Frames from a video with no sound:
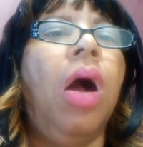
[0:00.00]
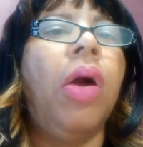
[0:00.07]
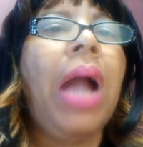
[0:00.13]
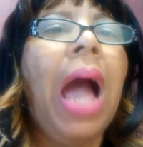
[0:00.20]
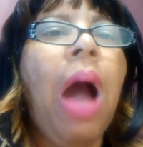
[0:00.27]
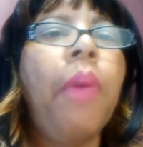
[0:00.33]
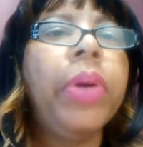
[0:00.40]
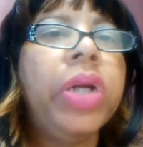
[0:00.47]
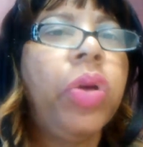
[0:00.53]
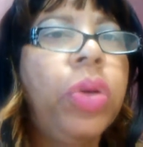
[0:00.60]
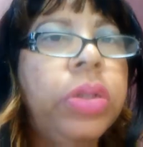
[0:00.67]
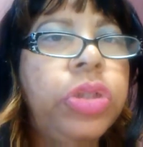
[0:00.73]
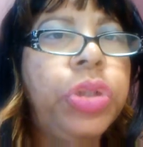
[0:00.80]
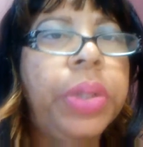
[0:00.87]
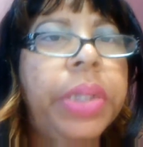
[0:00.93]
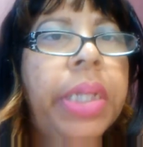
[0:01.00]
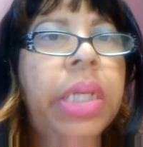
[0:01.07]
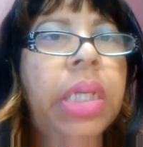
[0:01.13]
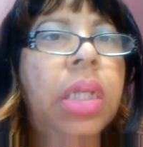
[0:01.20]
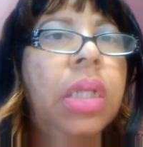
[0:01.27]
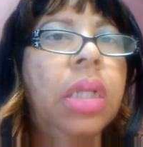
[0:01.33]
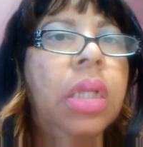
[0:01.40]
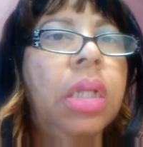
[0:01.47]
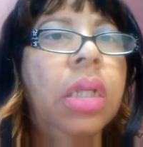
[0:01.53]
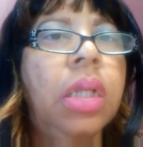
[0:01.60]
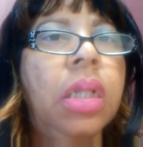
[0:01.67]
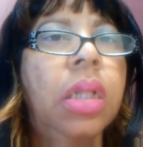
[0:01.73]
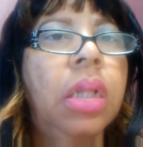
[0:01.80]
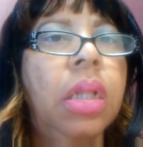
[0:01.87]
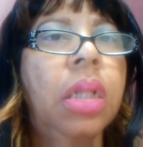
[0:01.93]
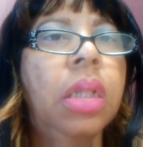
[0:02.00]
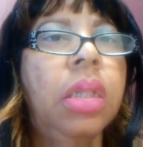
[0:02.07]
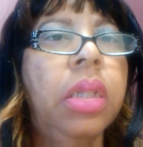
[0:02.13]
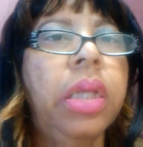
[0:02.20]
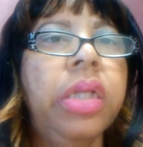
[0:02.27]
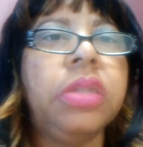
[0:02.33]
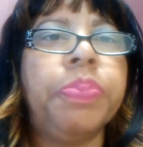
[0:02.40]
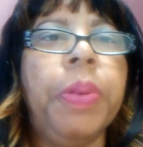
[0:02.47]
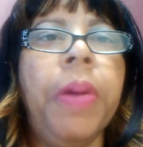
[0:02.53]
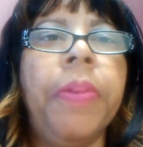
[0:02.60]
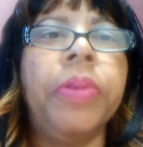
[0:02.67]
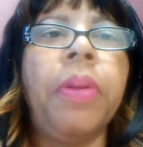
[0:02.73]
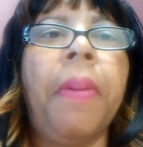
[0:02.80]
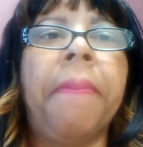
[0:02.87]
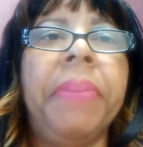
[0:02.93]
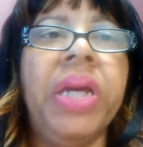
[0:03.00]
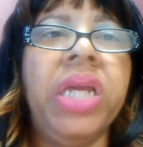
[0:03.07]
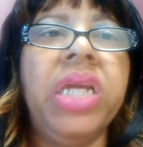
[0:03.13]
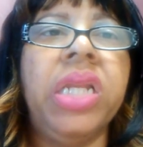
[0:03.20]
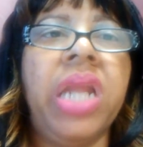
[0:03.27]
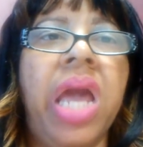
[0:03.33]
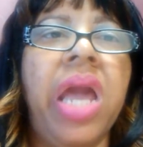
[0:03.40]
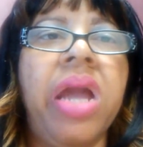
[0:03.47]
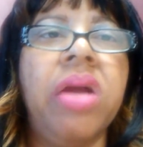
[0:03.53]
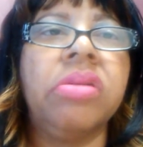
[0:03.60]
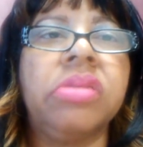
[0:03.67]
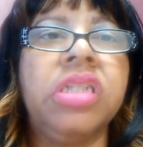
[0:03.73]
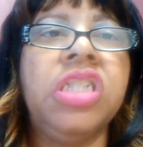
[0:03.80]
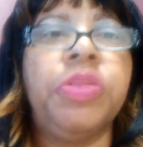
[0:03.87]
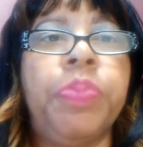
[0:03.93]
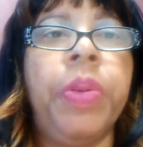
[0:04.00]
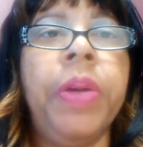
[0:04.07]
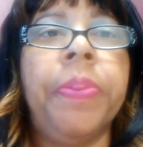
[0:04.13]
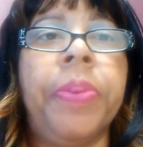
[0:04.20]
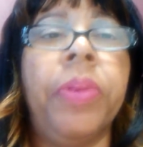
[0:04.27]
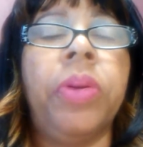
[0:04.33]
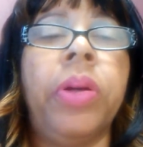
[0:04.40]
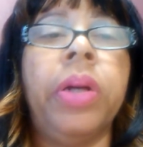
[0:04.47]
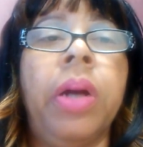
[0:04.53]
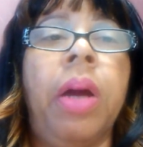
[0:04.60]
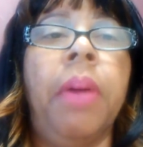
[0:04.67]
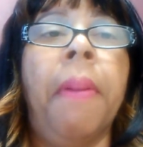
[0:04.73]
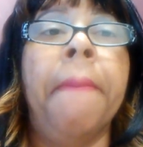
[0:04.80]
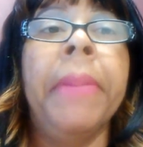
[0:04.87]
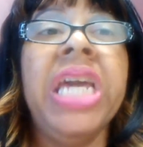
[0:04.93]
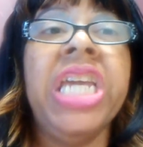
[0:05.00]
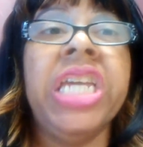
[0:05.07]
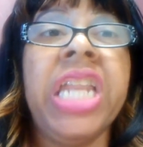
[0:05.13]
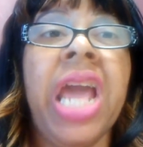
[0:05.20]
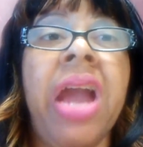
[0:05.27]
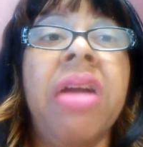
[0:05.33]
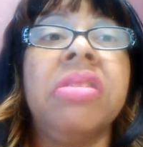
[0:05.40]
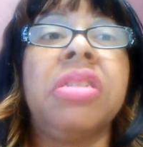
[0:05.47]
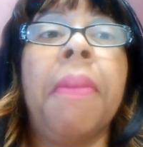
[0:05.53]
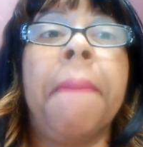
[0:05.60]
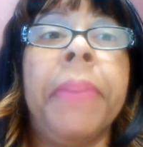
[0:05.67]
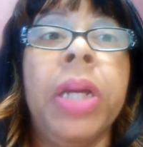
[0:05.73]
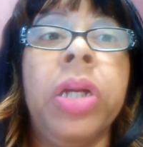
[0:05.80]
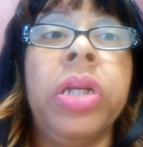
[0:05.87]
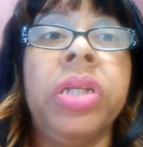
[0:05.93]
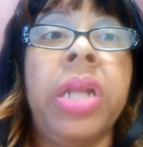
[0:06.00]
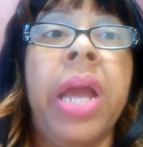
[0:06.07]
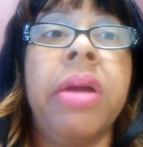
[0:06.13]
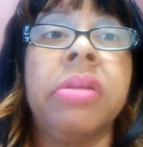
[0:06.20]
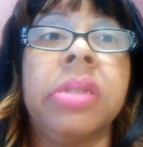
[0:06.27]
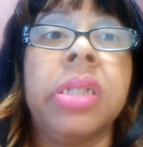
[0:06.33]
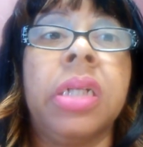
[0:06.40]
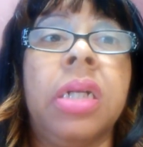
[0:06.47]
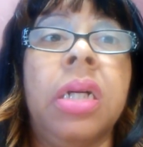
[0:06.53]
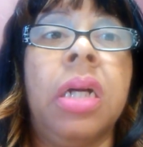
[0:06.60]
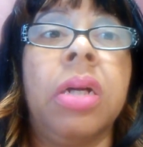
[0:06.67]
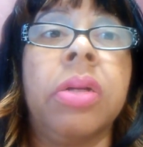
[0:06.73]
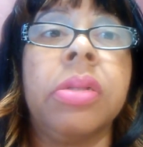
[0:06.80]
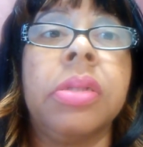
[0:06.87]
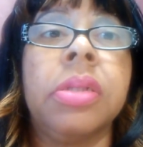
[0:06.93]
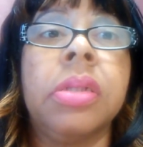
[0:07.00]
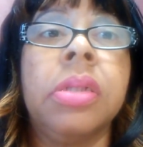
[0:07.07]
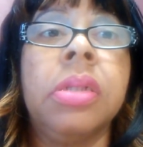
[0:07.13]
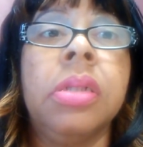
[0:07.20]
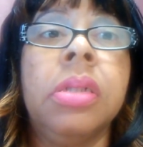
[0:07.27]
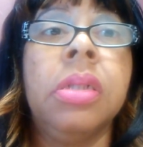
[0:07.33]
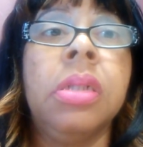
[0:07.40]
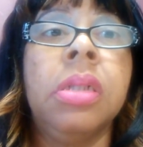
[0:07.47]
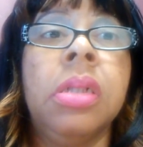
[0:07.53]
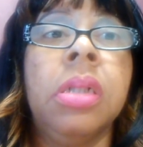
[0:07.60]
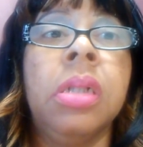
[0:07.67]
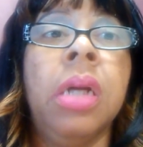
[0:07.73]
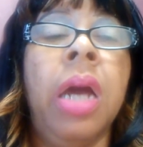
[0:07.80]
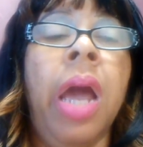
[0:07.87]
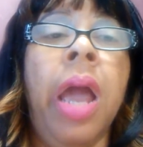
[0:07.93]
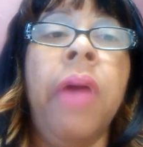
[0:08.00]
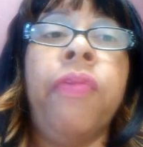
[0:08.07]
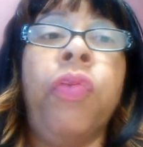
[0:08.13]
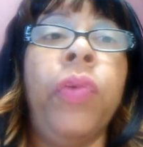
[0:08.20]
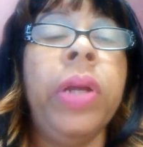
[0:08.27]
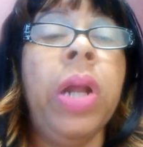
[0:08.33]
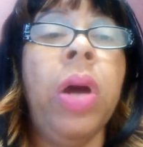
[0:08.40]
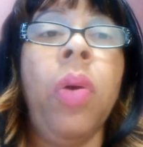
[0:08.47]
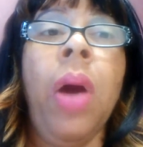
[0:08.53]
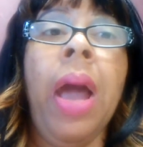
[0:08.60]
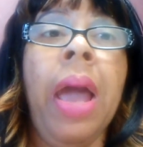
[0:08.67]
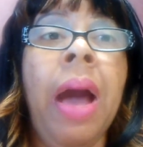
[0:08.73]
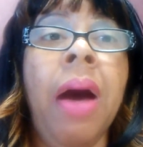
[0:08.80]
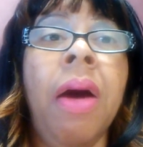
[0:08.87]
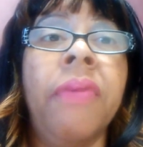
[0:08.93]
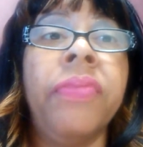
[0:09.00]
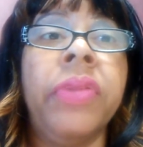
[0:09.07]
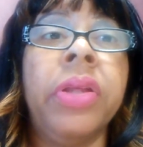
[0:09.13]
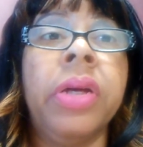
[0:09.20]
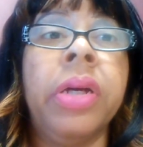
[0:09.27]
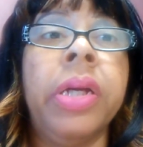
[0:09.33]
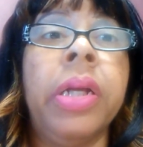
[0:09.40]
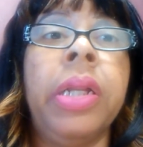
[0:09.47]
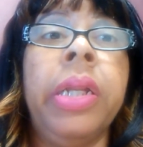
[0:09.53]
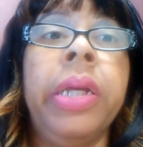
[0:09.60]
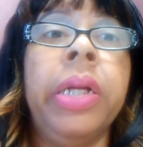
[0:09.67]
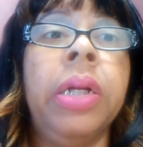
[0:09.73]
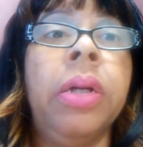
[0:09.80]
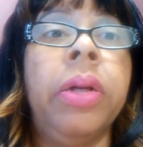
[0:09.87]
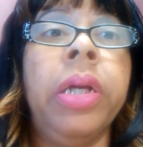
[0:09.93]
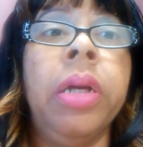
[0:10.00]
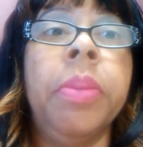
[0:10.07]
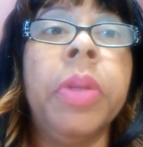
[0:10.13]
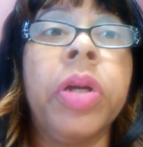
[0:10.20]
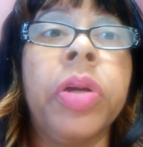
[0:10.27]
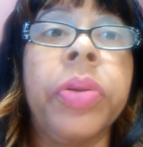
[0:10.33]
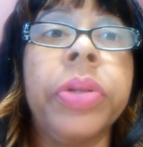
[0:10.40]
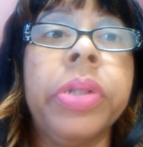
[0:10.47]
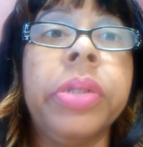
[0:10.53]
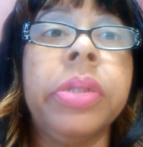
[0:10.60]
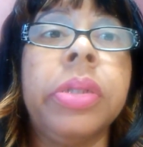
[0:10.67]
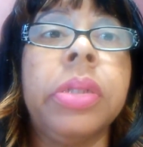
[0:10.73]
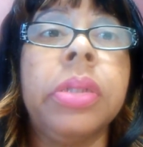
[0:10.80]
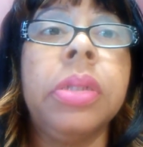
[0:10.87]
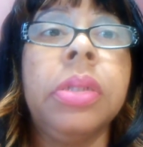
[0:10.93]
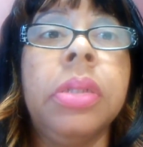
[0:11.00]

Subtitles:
How are we going to eat? These people are billionaires. These people, millionaires and billionaires in Congress. If we don't have the illegal immigrants,